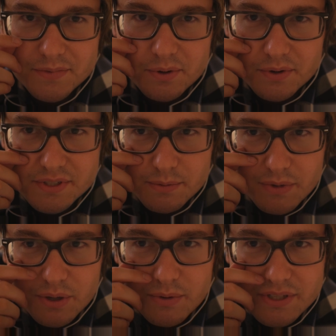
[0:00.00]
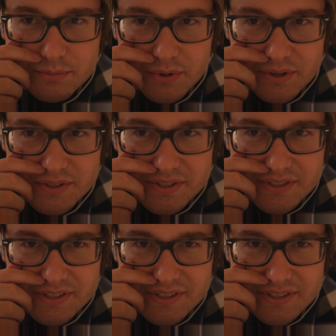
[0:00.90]
Or somebody whispers.
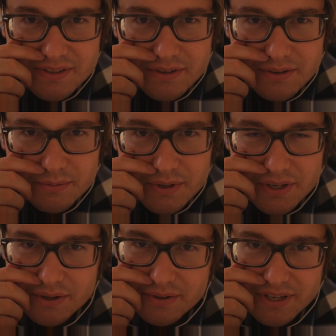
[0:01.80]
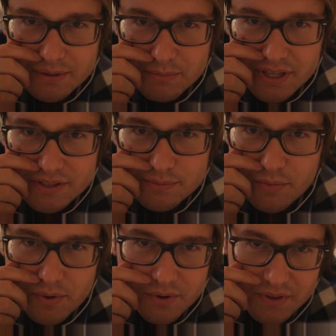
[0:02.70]
We know that it means
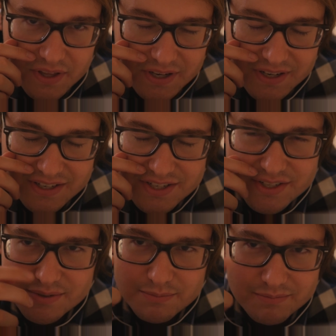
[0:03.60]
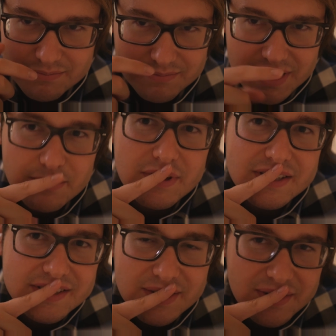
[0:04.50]
more than just keeping a
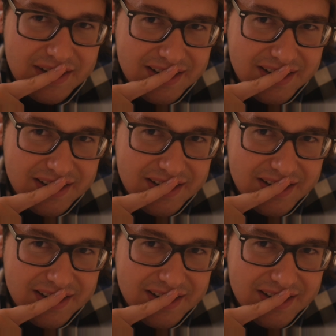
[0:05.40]
secret.